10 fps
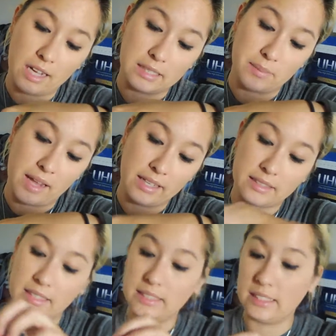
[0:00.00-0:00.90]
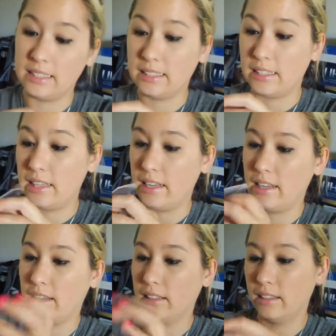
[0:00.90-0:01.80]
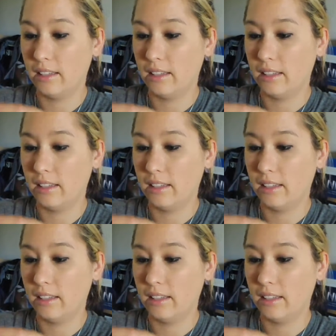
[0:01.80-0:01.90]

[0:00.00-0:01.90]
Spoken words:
Cosmetics. This is it's